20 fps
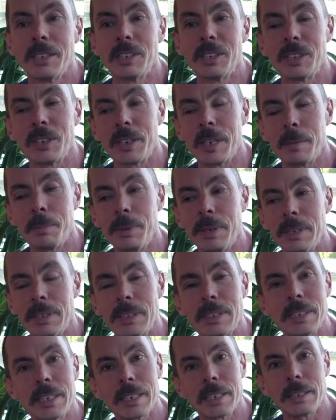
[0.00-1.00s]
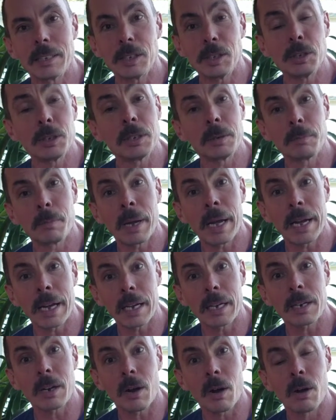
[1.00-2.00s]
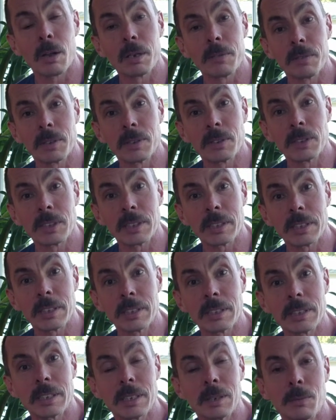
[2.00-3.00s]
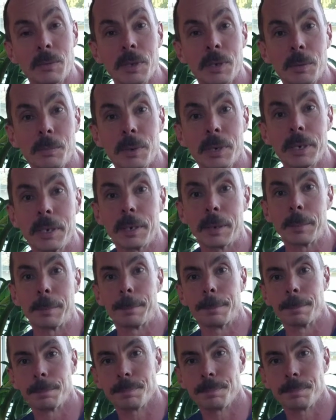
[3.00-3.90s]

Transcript: So that being said, you can pack all of those things in with your bike.